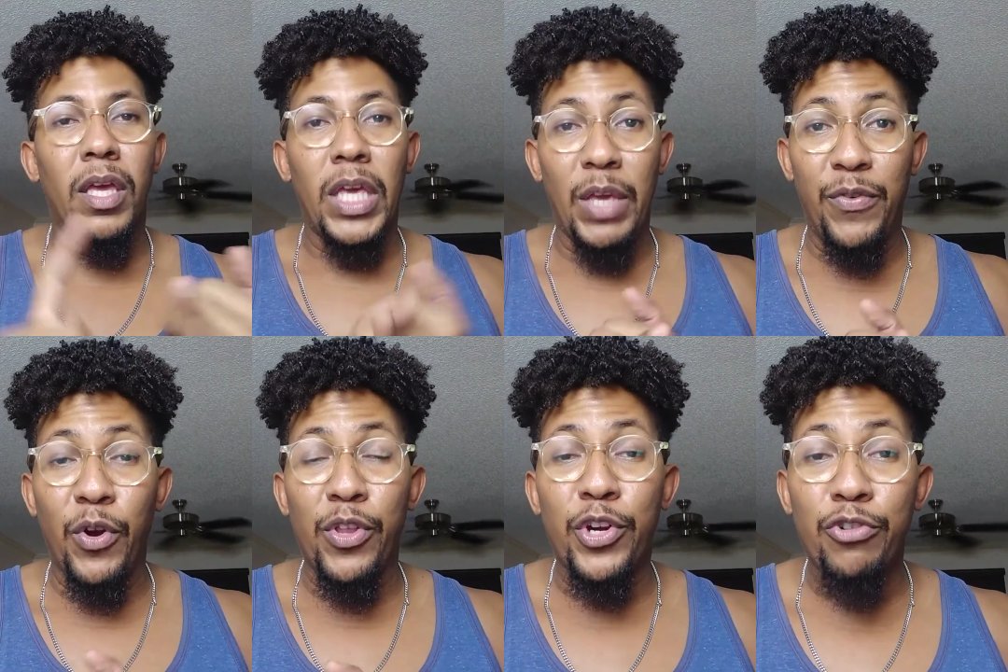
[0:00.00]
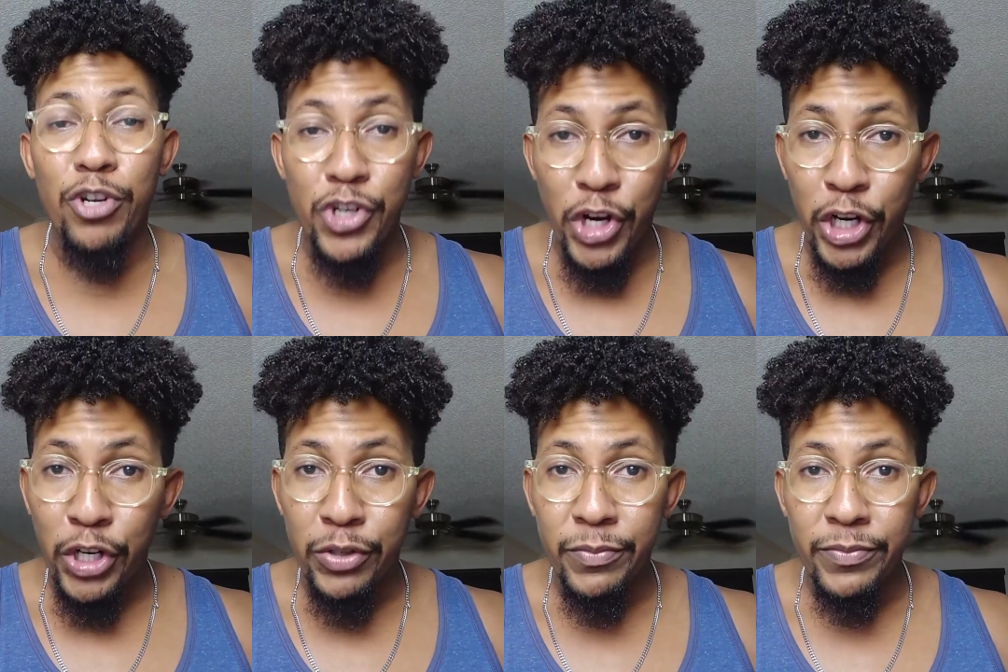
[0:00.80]
If you're the crutcher,
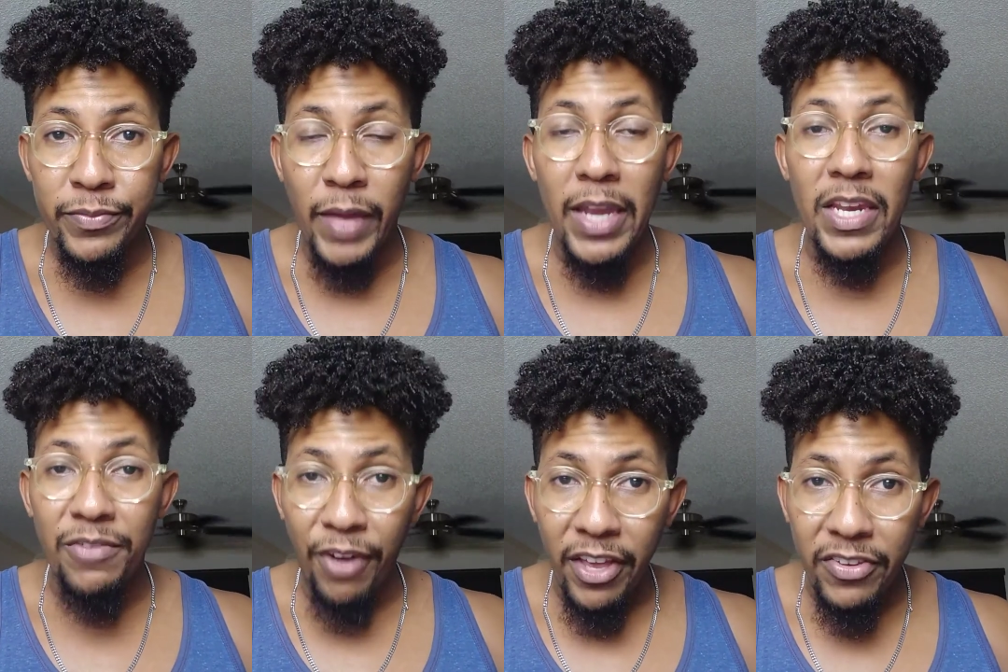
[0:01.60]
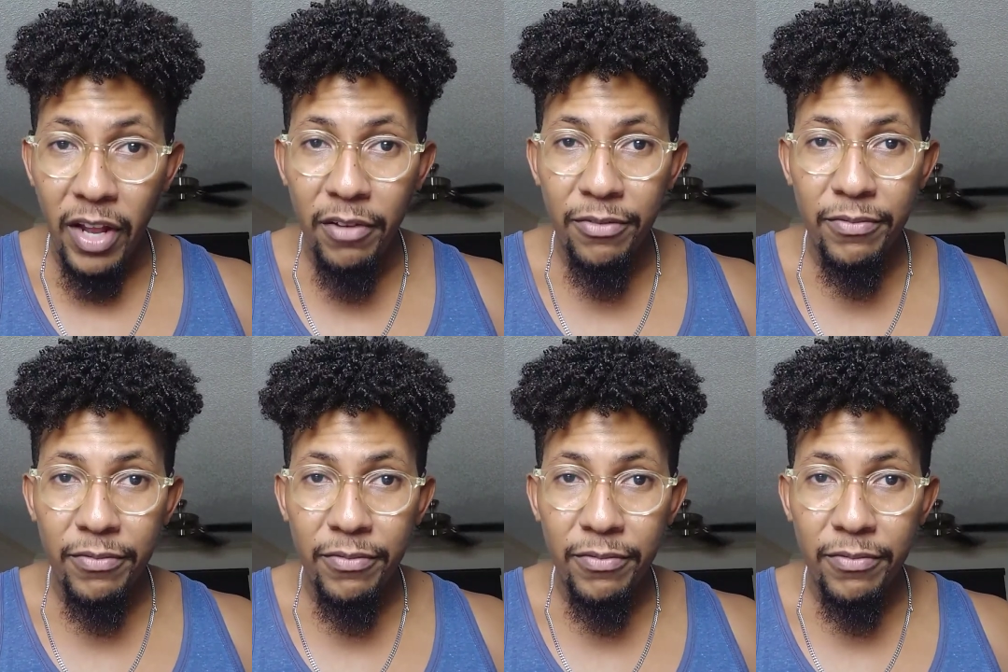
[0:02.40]
identify yourself.